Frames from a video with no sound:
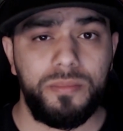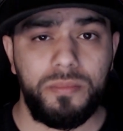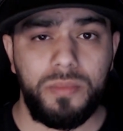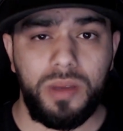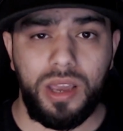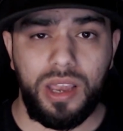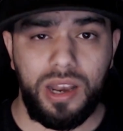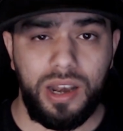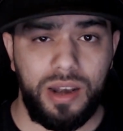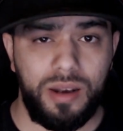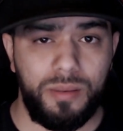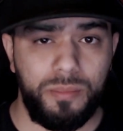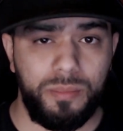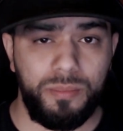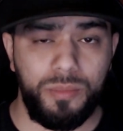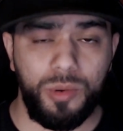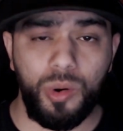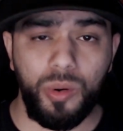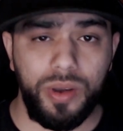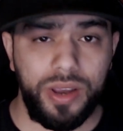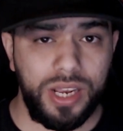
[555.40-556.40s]
And
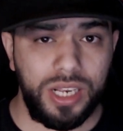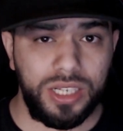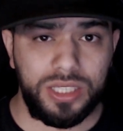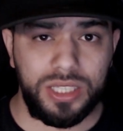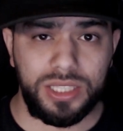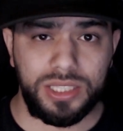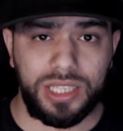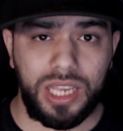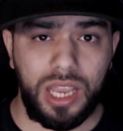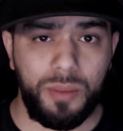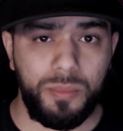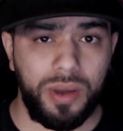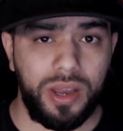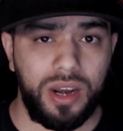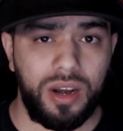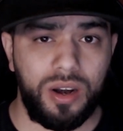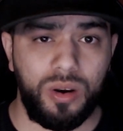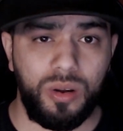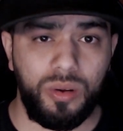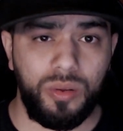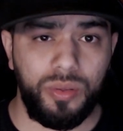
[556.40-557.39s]
going into this game, I
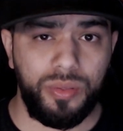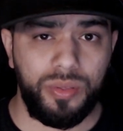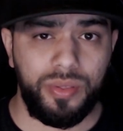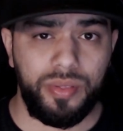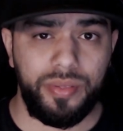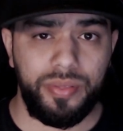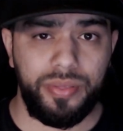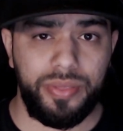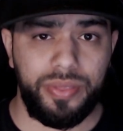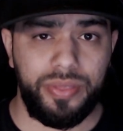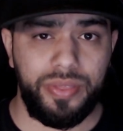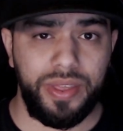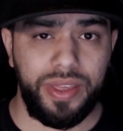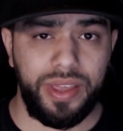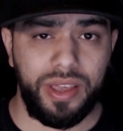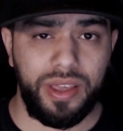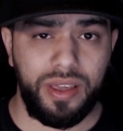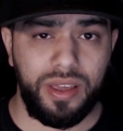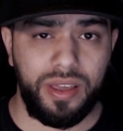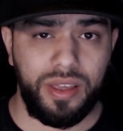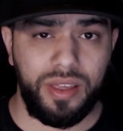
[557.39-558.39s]
didn't know
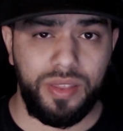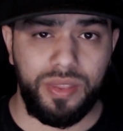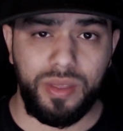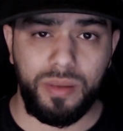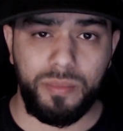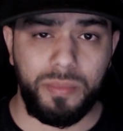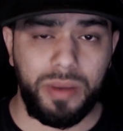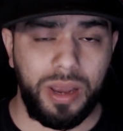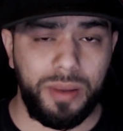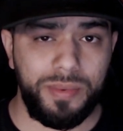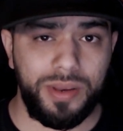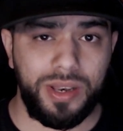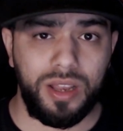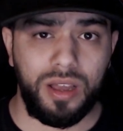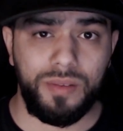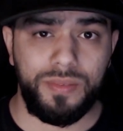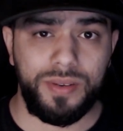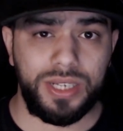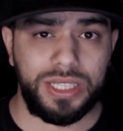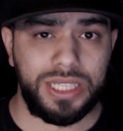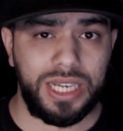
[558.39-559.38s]
the Miami
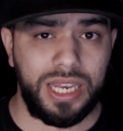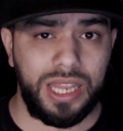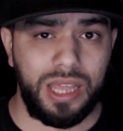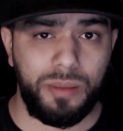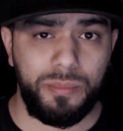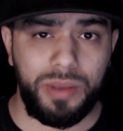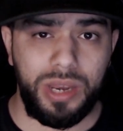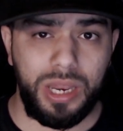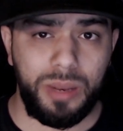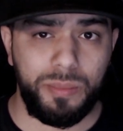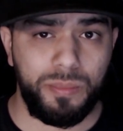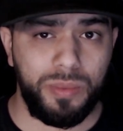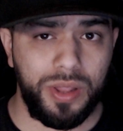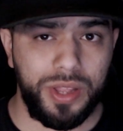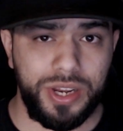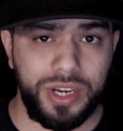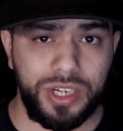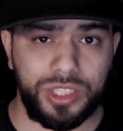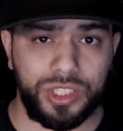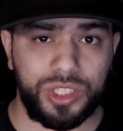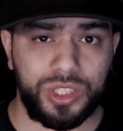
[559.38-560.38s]
Dolphins had that many
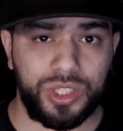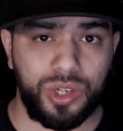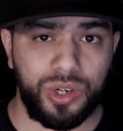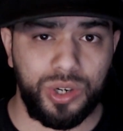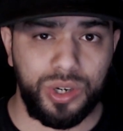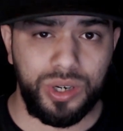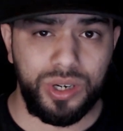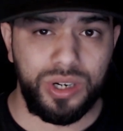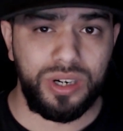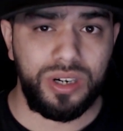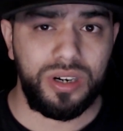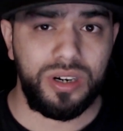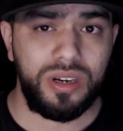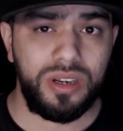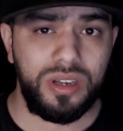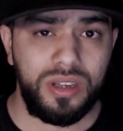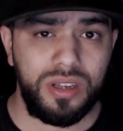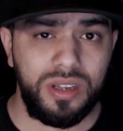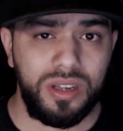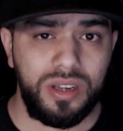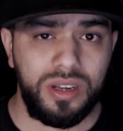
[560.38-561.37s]
players hurt.
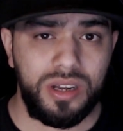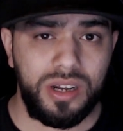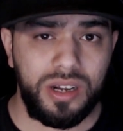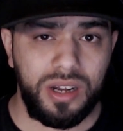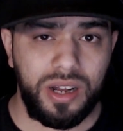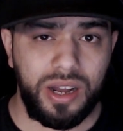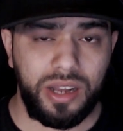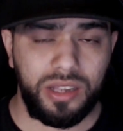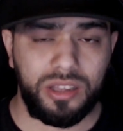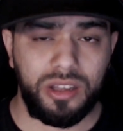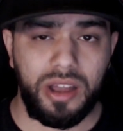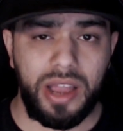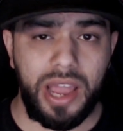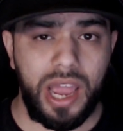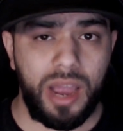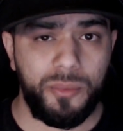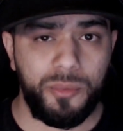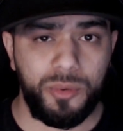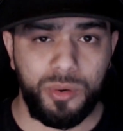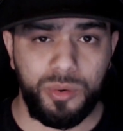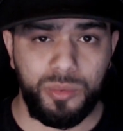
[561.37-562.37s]
I thought
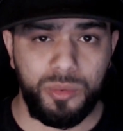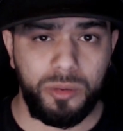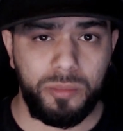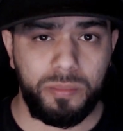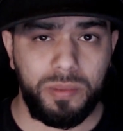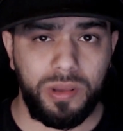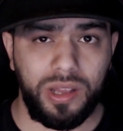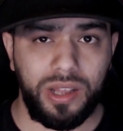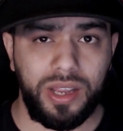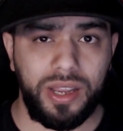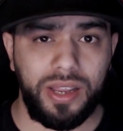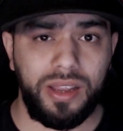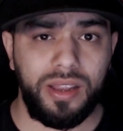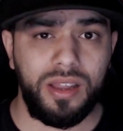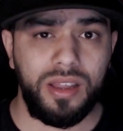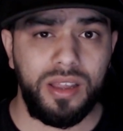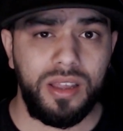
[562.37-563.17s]
Howard would play.